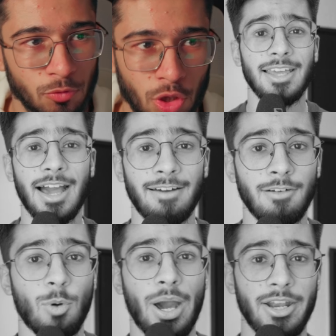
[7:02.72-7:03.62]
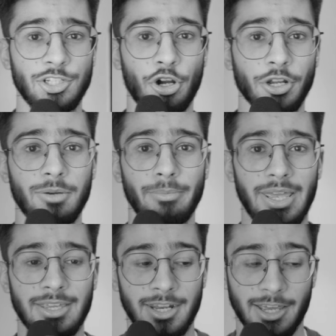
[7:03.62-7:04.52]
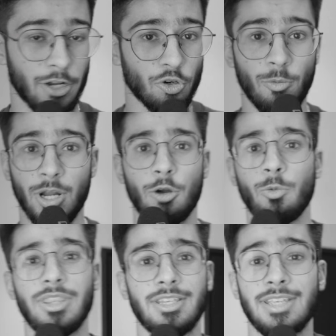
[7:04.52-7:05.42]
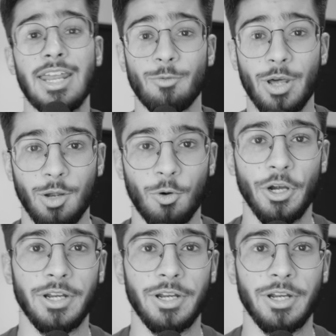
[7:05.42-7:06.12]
What about external mics, or what about monitors, or what